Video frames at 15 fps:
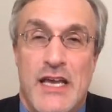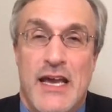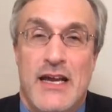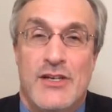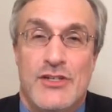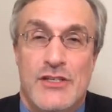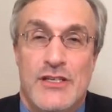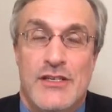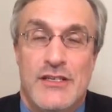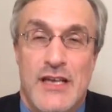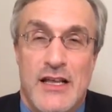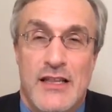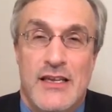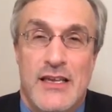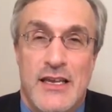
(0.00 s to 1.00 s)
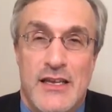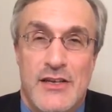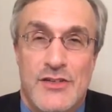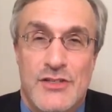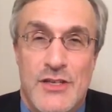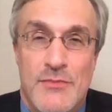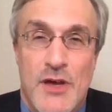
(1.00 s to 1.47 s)
actually
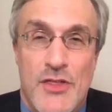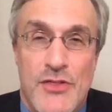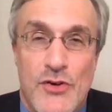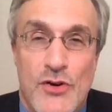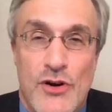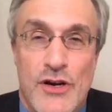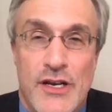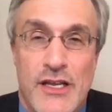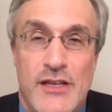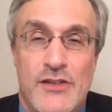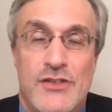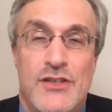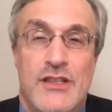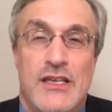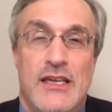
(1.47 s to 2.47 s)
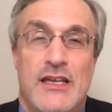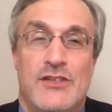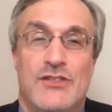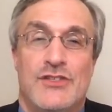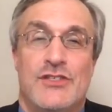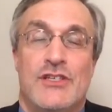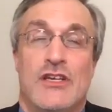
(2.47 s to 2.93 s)
delegated some authority to the
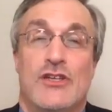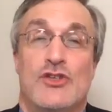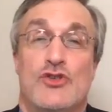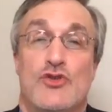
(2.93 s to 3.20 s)
agency